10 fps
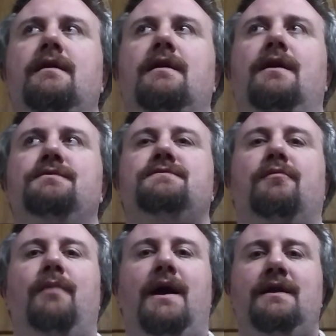I was
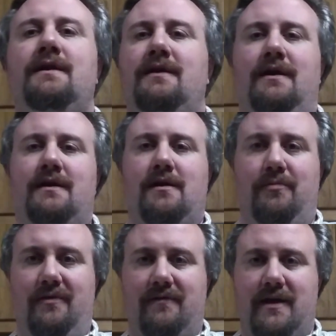reminded on a
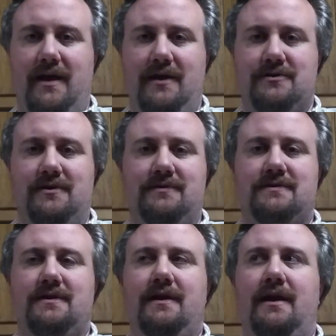couple of occasions
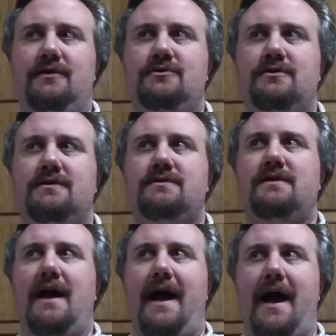today just
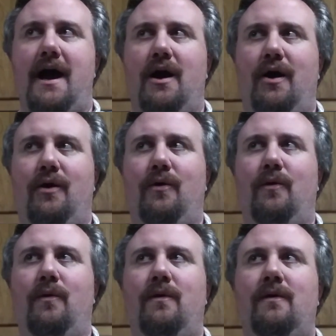
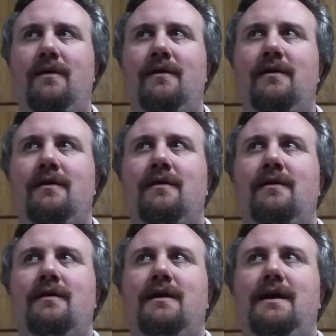how
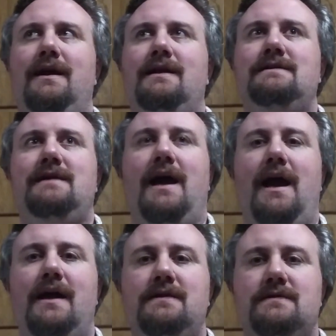
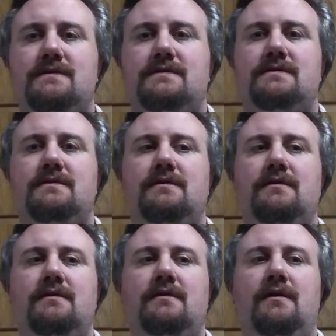intense
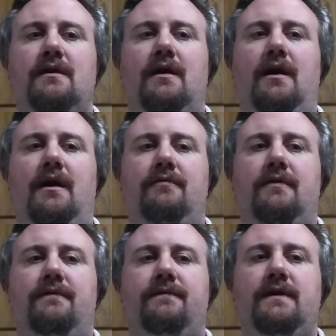of
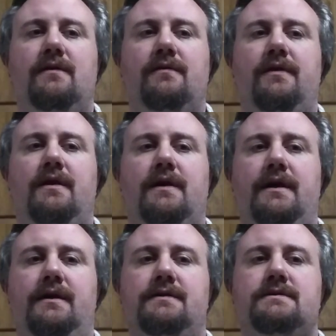a fear there
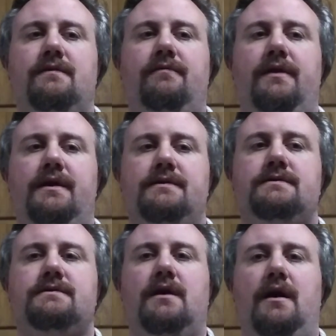is of this